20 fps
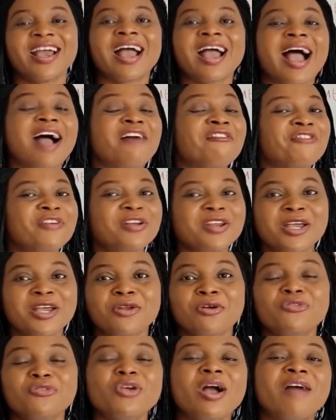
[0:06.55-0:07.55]
And funny
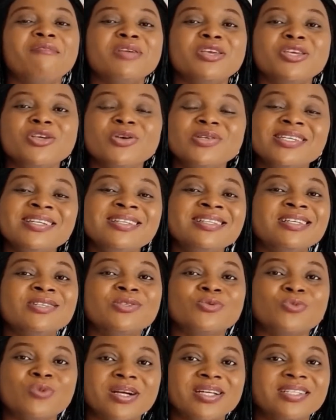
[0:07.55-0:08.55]
enough, you have been using these
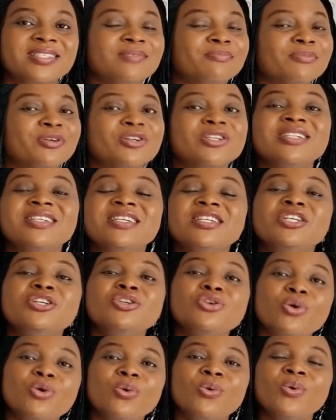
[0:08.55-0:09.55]
words, but you didn't
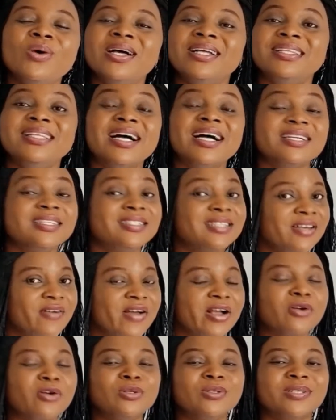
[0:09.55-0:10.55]
know that they were
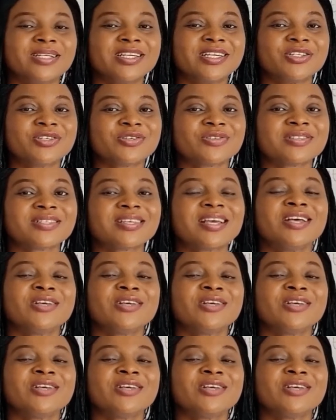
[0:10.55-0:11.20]
collocations.